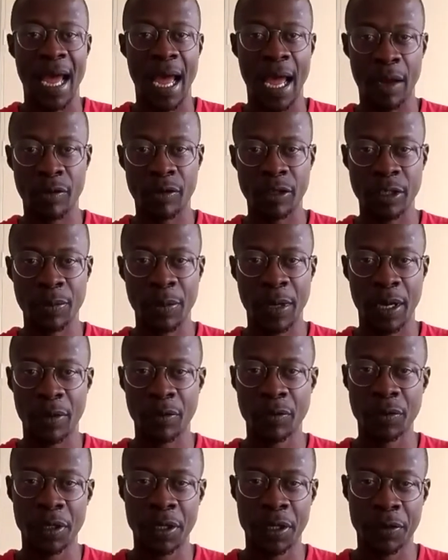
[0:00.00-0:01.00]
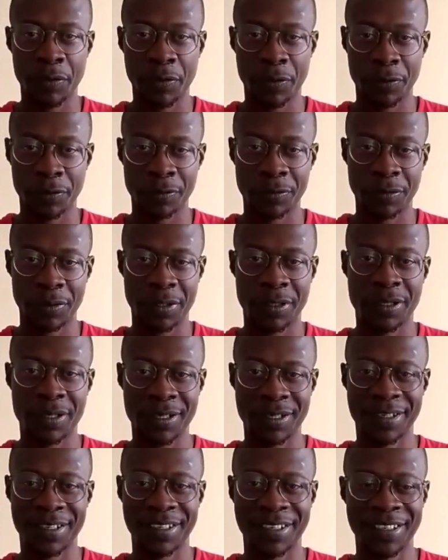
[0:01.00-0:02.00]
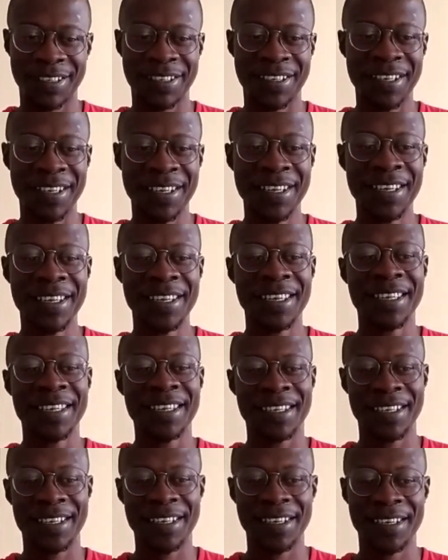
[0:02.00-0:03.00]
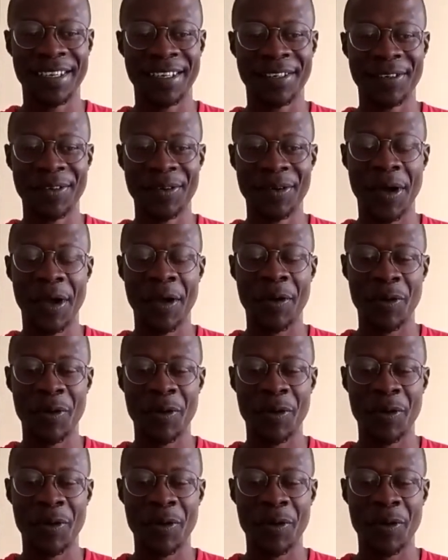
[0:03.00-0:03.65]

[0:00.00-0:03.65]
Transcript: I was my own hero. Yeah, no, I